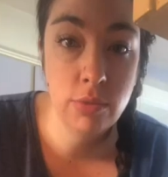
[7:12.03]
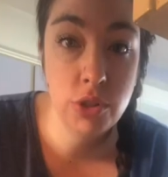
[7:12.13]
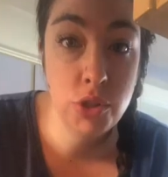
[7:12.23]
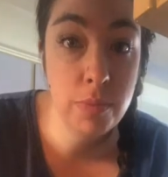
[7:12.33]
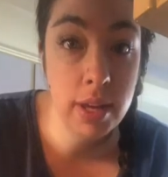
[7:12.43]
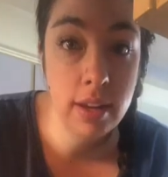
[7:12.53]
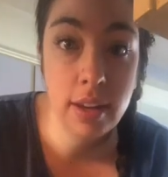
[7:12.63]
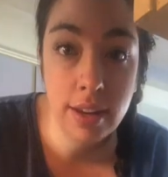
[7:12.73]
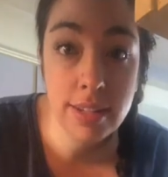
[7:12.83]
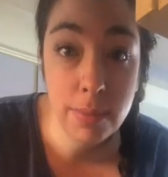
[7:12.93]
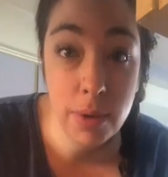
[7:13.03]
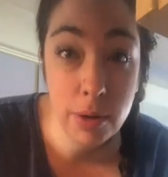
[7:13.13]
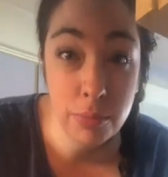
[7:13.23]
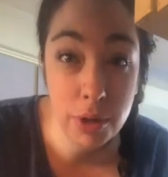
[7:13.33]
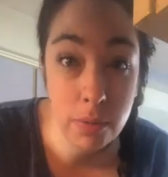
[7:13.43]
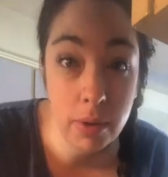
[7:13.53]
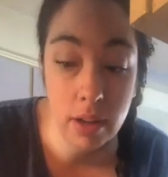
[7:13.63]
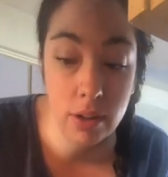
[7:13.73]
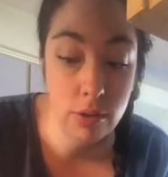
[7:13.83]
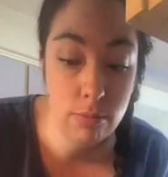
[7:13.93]
with 2 pancakes. I made them pretty
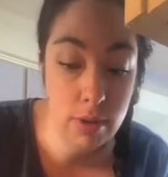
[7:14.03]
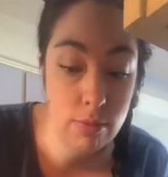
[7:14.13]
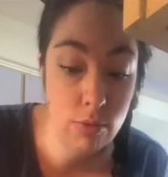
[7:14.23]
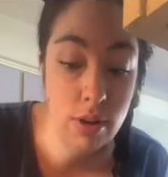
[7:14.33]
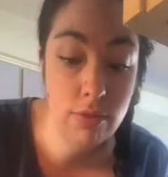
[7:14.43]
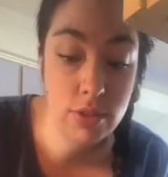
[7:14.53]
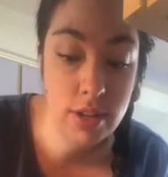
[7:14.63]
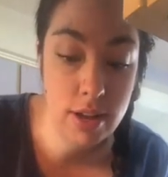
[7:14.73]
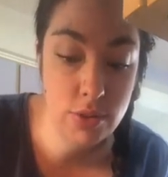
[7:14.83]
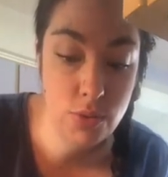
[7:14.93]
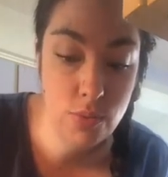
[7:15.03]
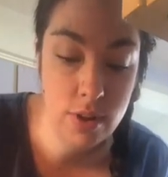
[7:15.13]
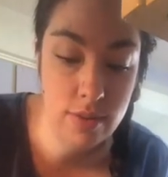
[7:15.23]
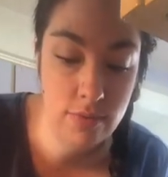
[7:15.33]
big. You can make them whatever size you want.